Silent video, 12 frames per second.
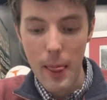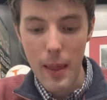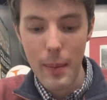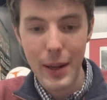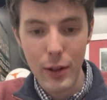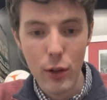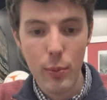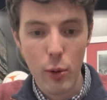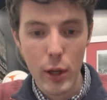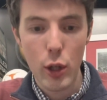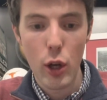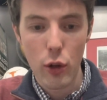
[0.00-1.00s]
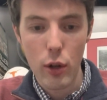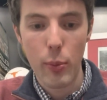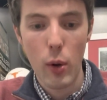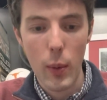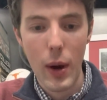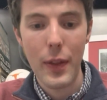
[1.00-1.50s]
I mean, this is pretty good. It's the
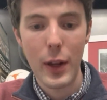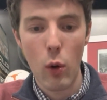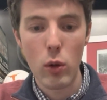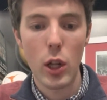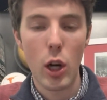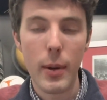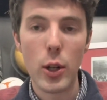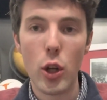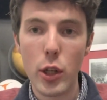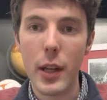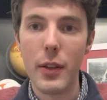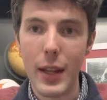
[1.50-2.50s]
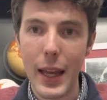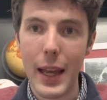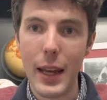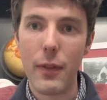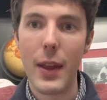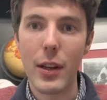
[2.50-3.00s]
point where I think Oklahoma could
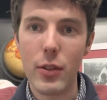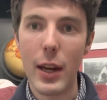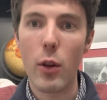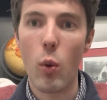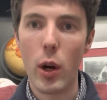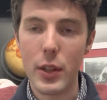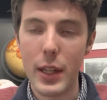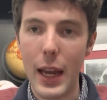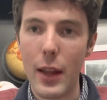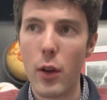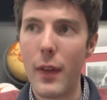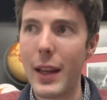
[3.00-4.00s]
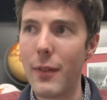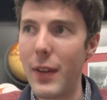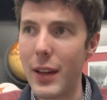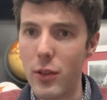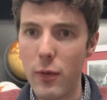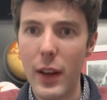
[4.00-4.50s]
contend. If things kind of work together, they can
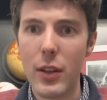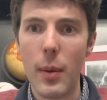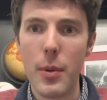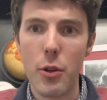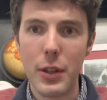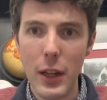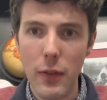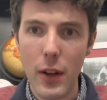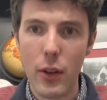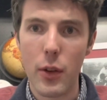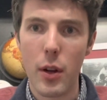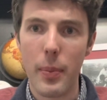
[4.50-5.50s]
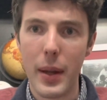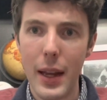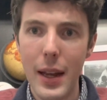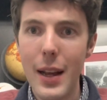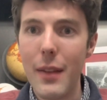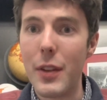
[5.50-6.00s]
fix up their defense a little bit.
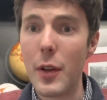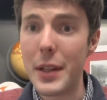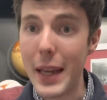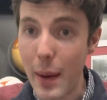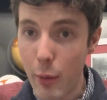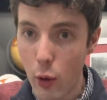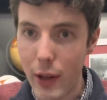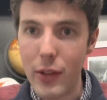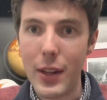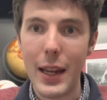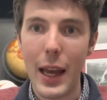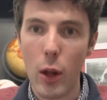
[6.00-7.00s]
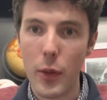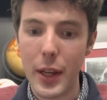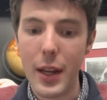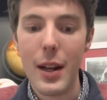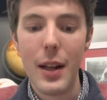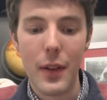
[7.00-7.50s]
Dylan Gabriel can stay
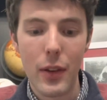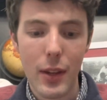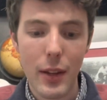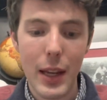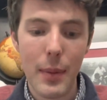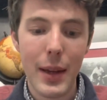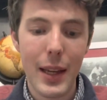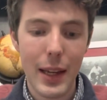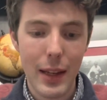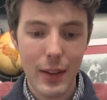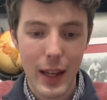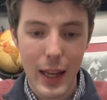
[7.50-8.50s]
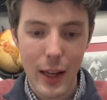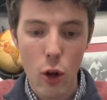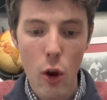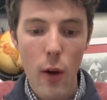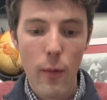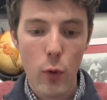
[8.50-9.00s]
healthy. This is a team that can contend
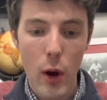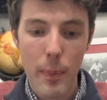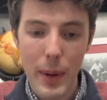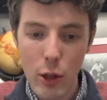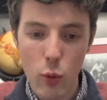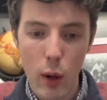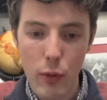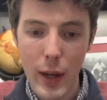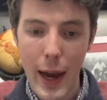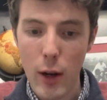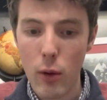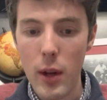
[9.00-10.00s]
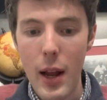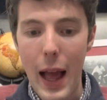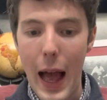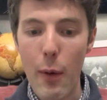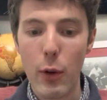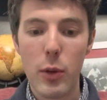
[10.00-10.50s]
for a Big 12 title.
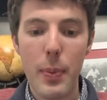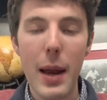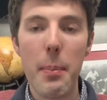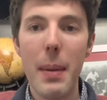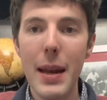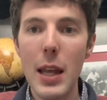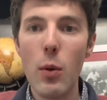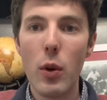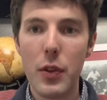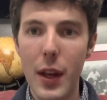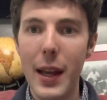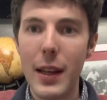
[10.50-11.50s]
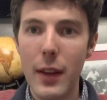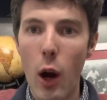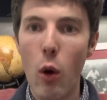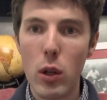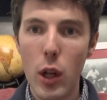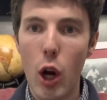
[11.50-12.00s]
I would expect many would think that
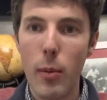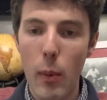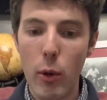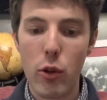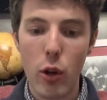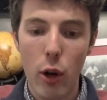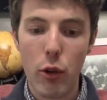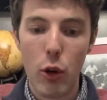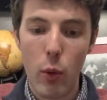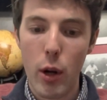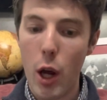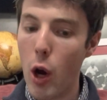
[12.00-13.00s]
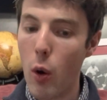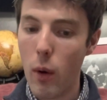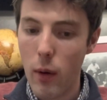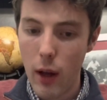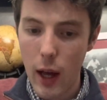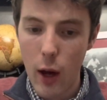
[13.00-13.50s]
Oklahoma would start 2-0.
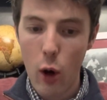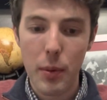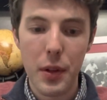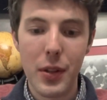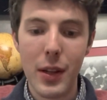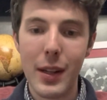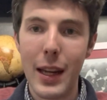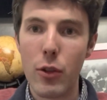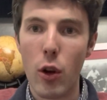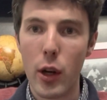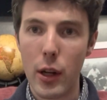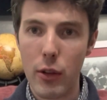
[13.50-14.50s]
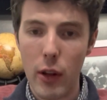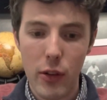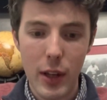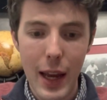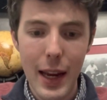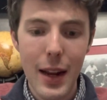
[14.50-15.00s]
Open the season against Arkansas
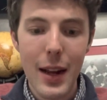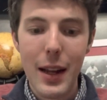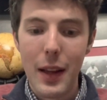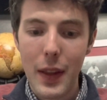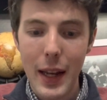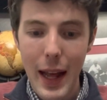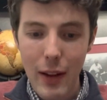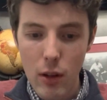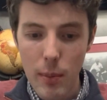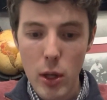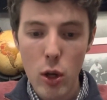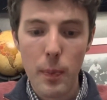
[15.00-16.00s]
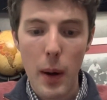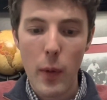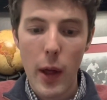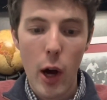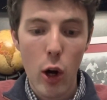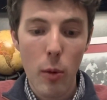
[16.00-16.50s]
State, then SMU, both
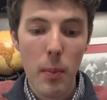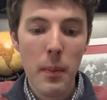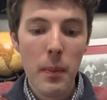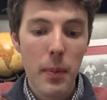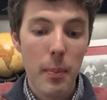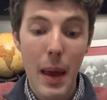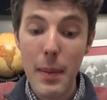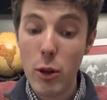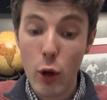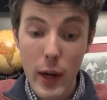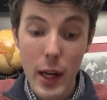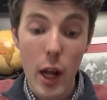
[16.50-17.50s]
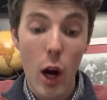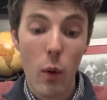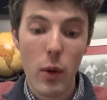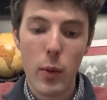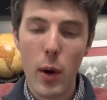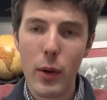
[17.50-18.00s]
at home. Maybe 3-0
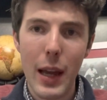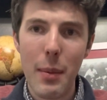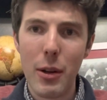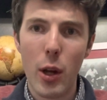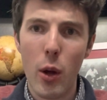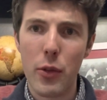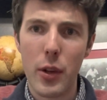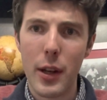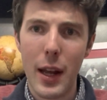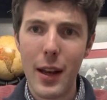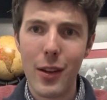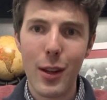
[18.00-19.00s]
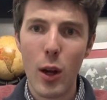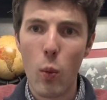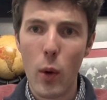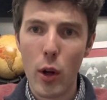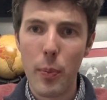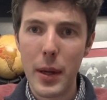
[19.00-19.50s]
with a road game at Tulsa. Not necessarily a
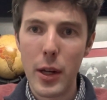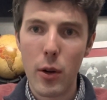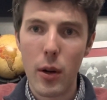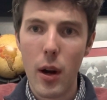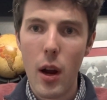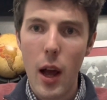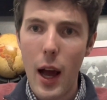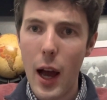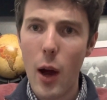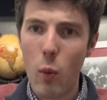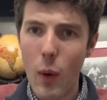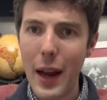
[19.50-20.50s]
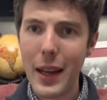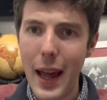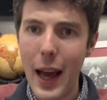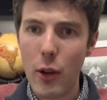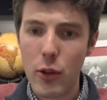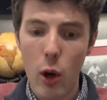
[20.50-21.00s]
world beater right
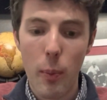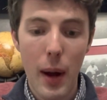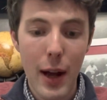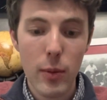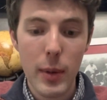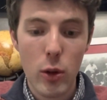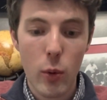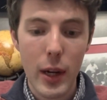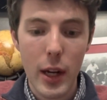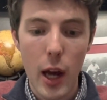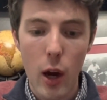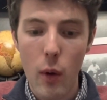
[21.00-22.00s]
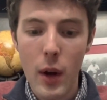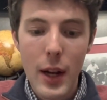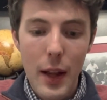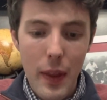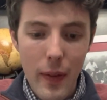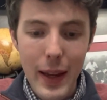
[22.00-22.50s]
now. So possibly 3-0.
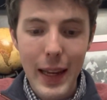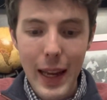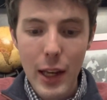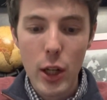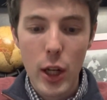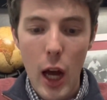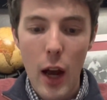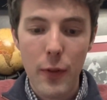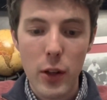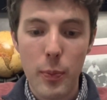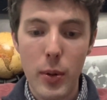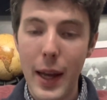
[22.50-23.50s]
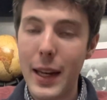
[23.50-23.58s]
Then they get into conference play.